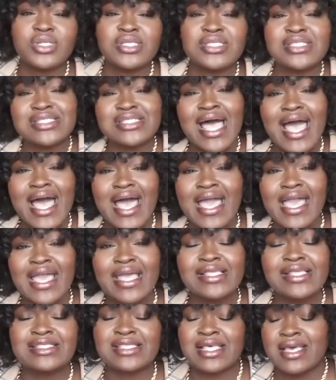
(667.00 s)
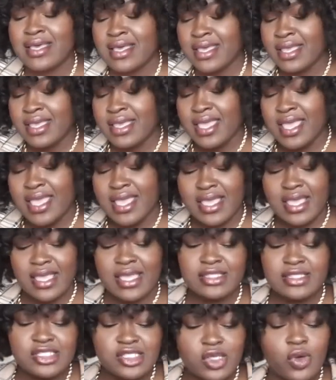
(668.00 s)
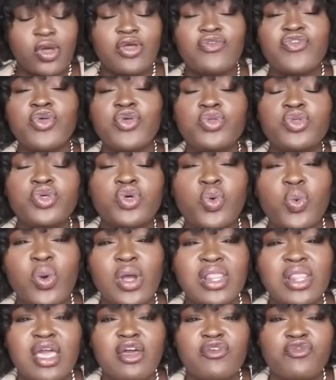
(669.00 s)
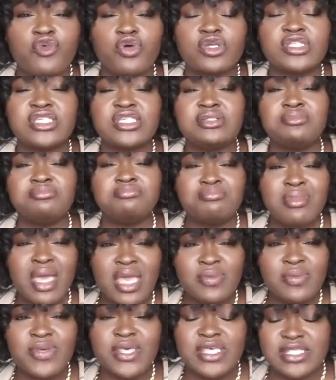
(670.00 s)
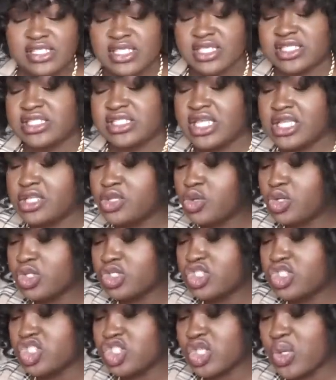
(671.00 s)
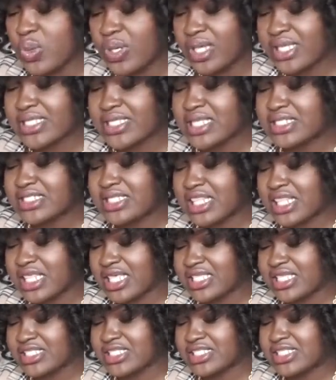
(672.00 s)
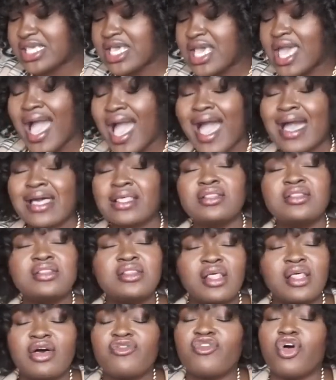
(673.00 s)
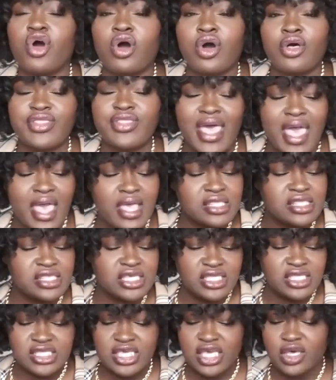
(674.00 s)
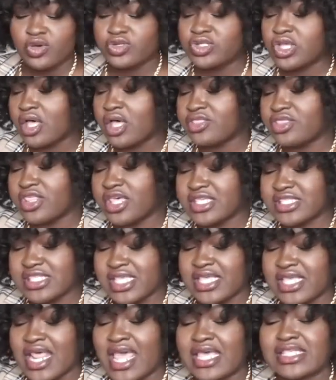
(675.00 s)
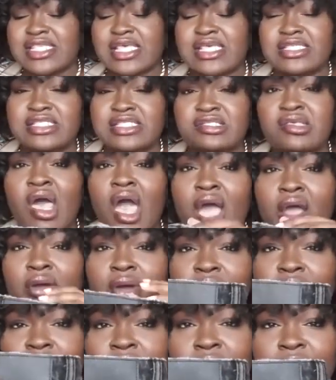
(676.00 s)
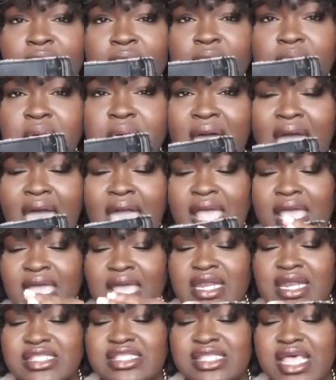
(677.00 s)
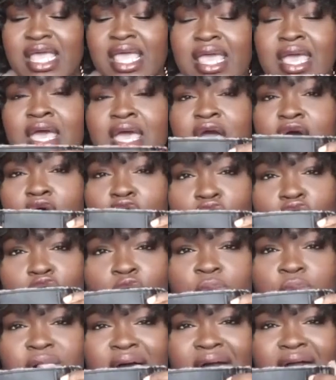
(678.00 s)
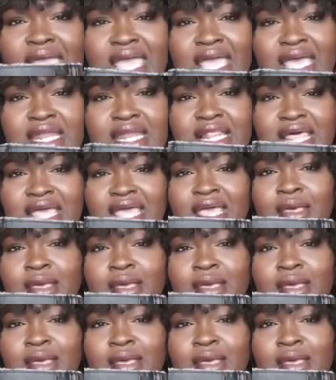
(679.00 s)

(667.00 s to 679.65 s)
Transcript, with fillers: to size. And so if you do wear like a fourteen, maybe a sixteen, you can squeeze into this. I love all the details on this. It has a Zara on the back, and it's like all black and then like